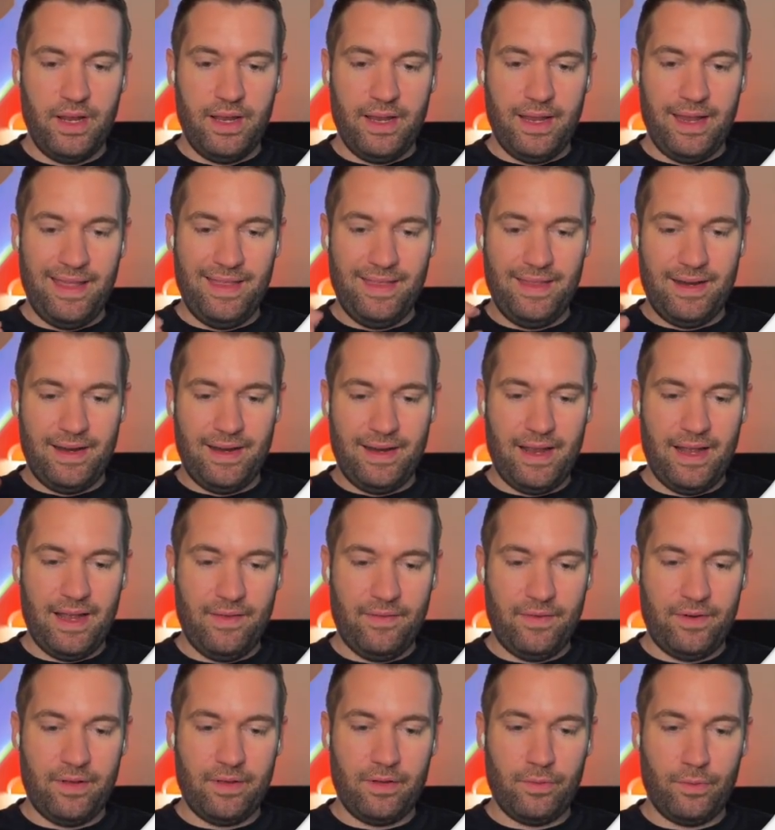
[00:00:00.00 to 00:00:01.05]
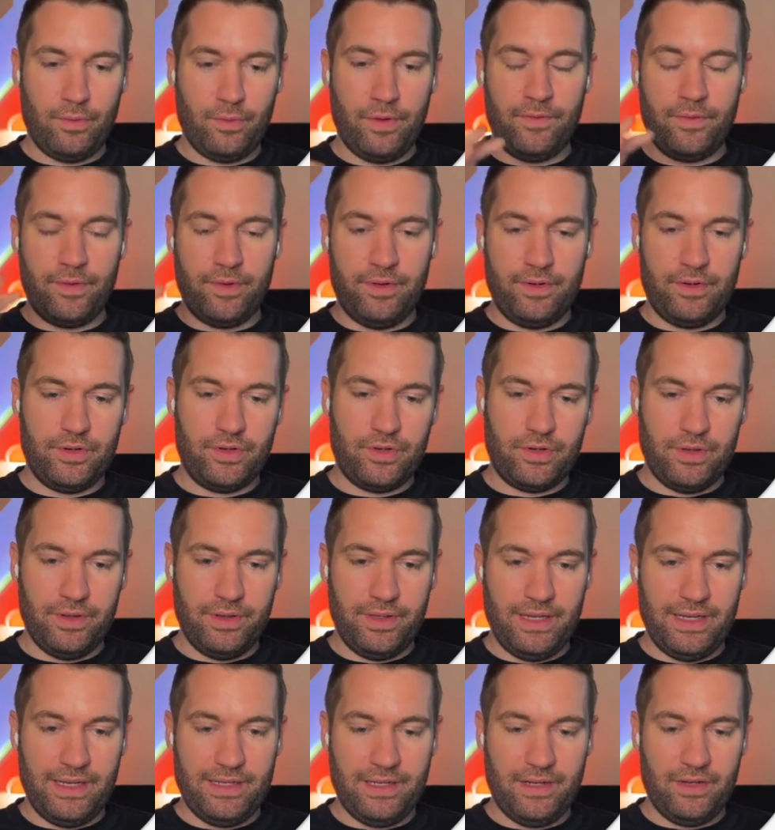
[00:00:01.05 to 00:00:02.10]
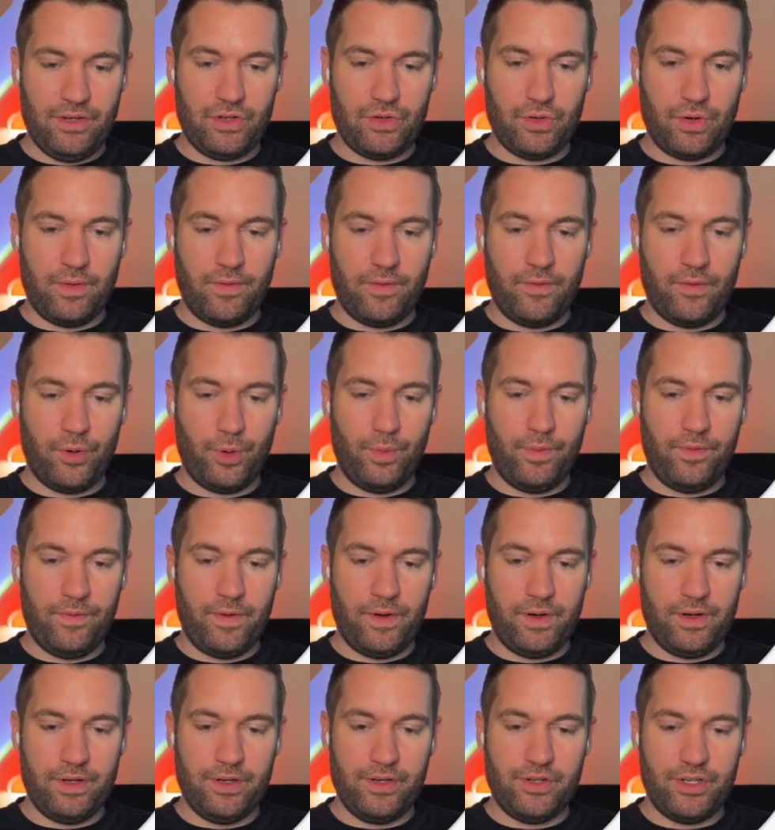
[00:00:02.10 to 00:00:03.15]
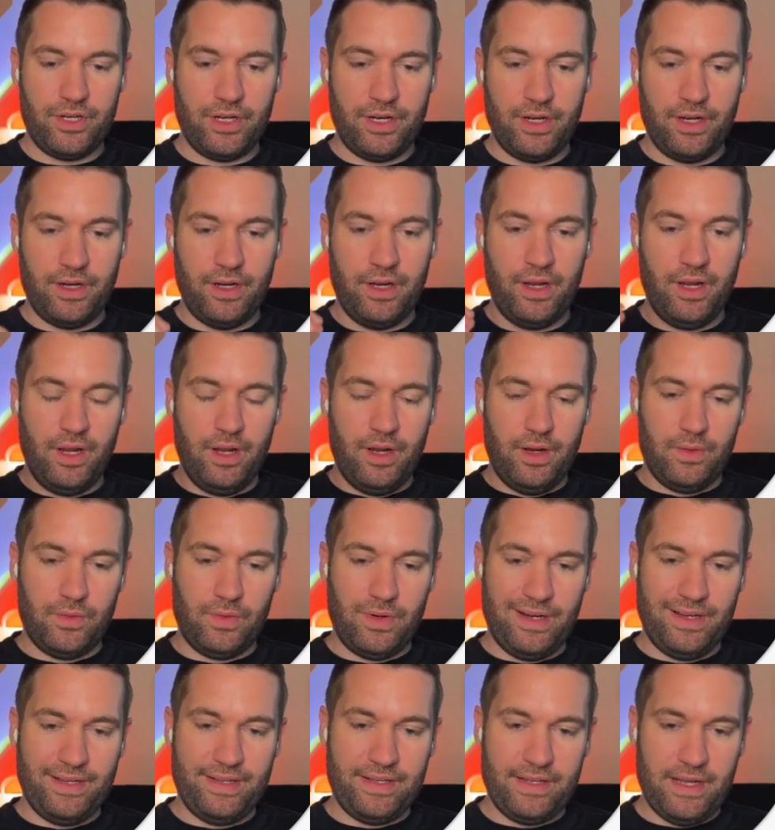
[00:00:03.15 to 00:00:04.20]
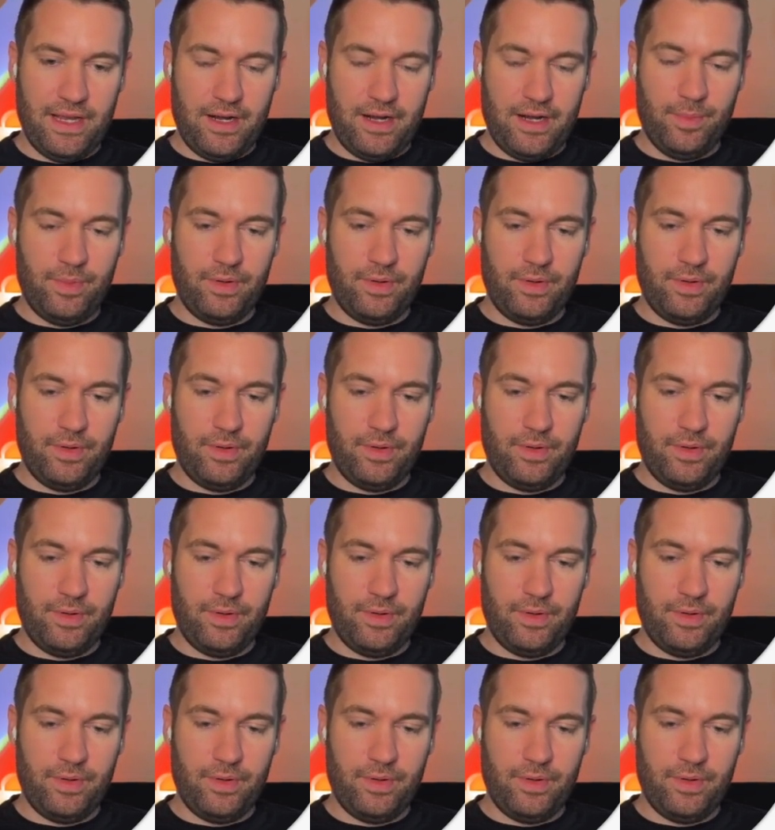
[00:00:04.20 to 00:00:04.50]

and then I have another one for the LinkedIn short form version where I set up,